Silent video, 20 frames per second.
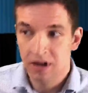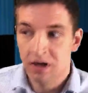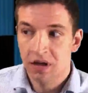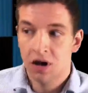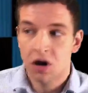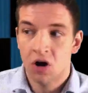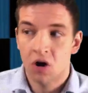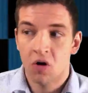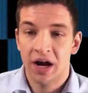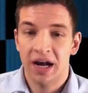
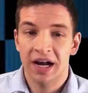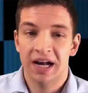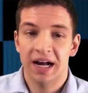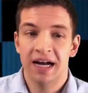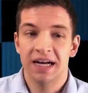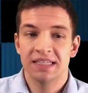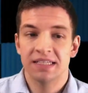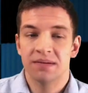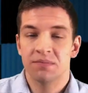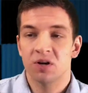All right,
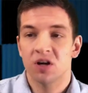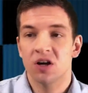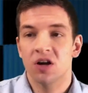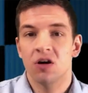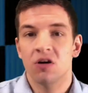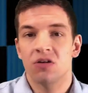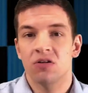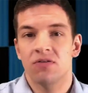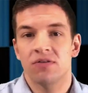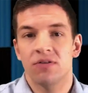guys, I'm going to
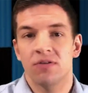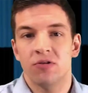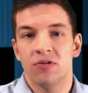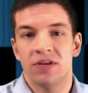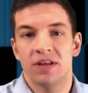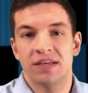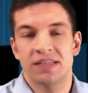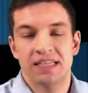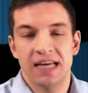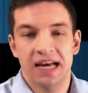go through
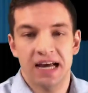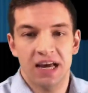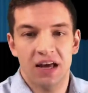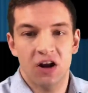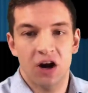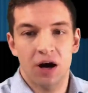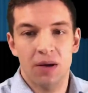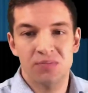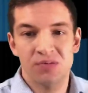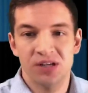the second
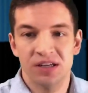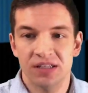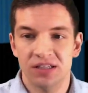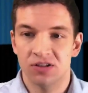option.